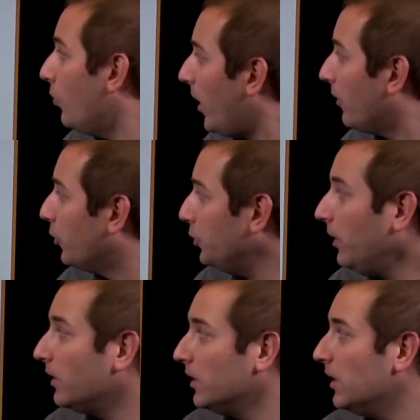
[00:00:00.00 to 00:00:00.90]
Well,
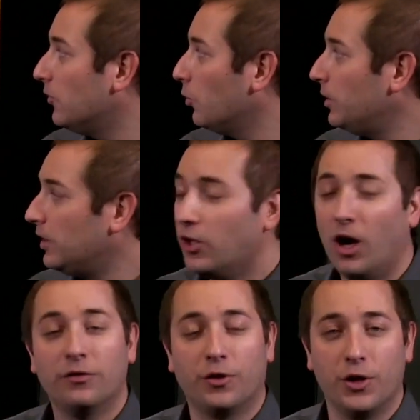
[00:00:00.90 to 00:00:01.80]
fortunately, it's already
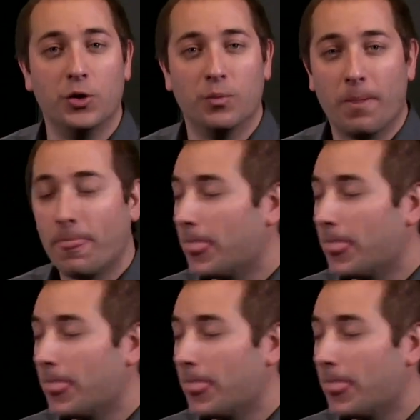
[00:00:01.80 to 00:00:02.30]
done for you.